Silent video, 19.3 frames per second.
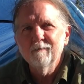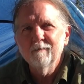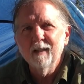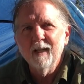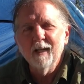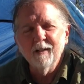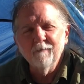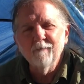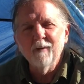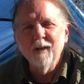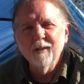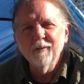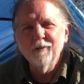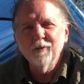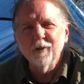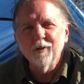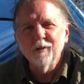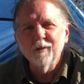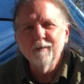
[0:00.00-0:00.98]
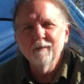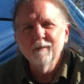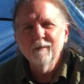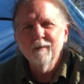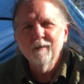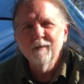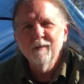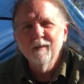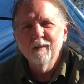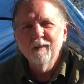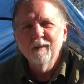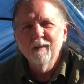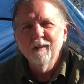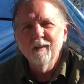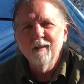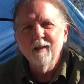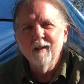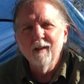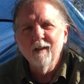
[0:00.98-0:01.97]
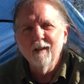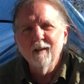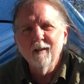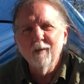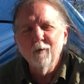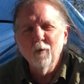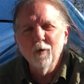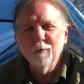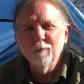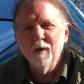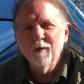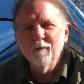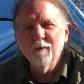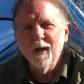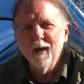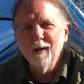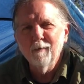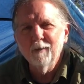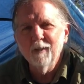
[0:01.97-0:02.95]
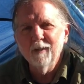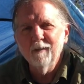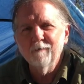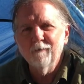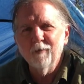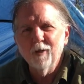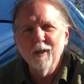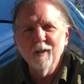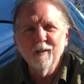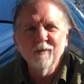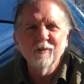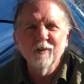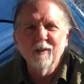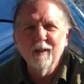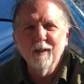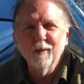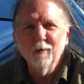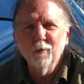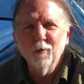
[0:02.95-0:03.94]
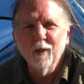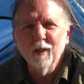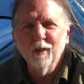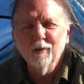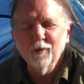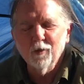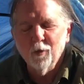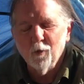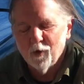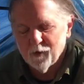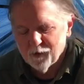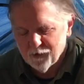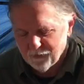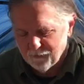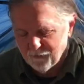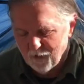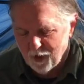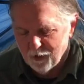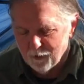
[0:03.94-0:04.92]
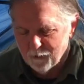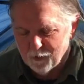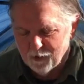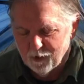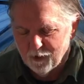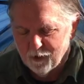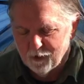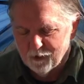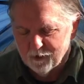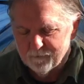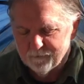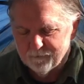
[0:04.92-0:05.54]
adventure with my family and friends and anyone else who wants to follow along.